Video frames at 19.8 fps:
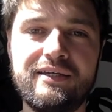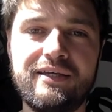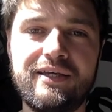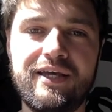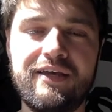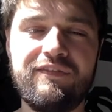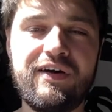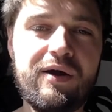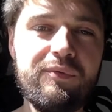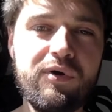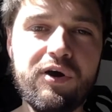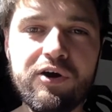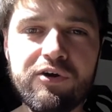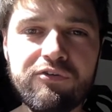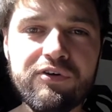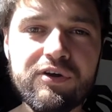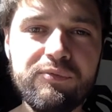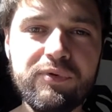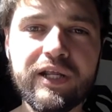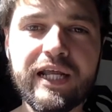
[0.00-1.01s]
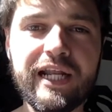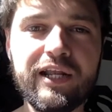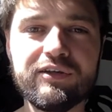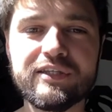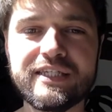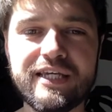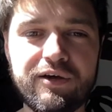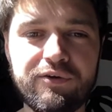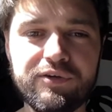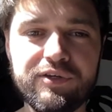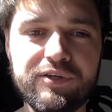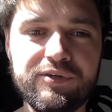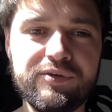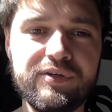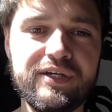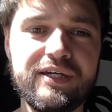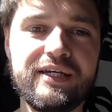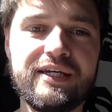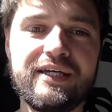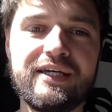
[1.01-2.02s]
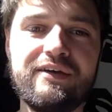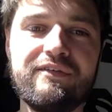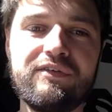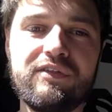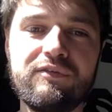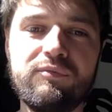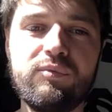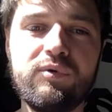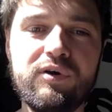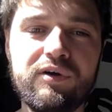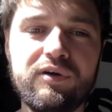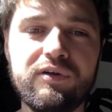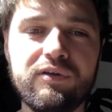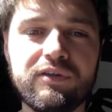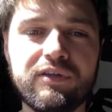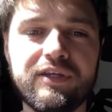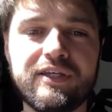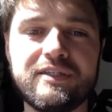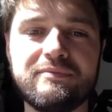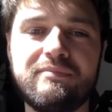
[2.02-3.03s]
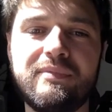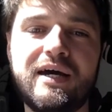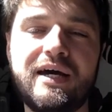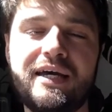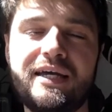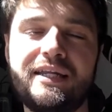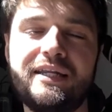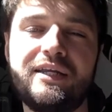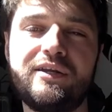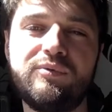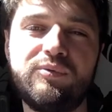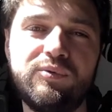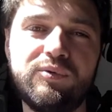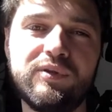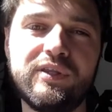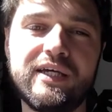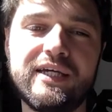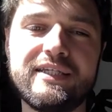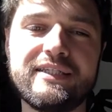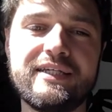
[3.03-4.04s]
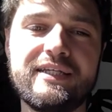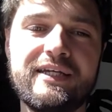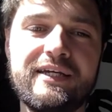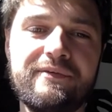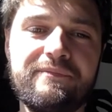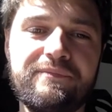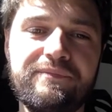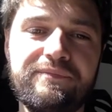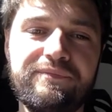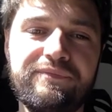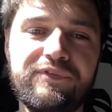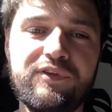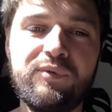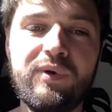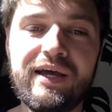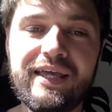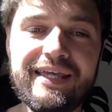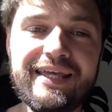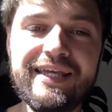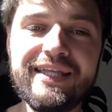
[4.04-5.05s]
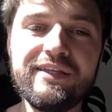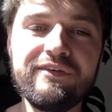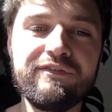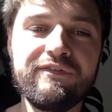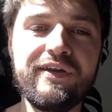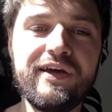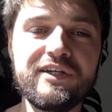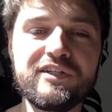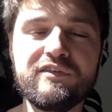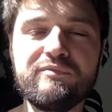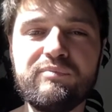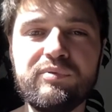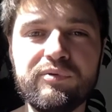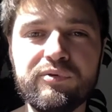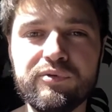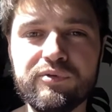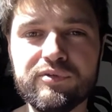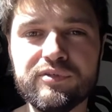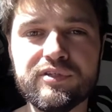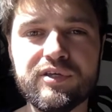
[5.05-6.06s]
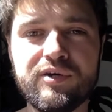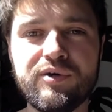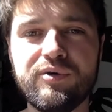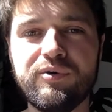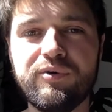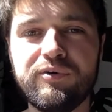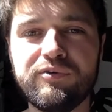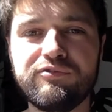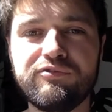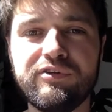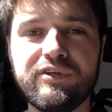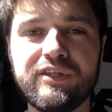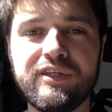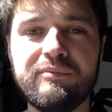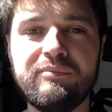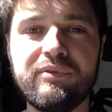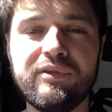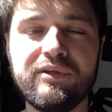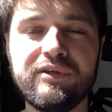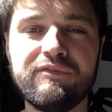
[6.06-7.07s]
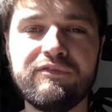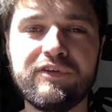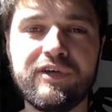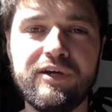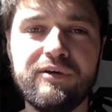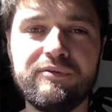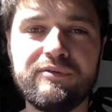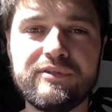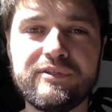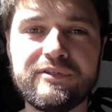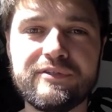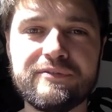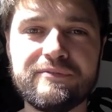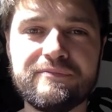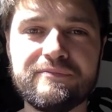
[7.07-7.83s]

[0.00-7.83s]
If I were hungry, would I not tell you? The world is mine and all that is in it. Do I eat the flesh of bulls or drink the blood of goats?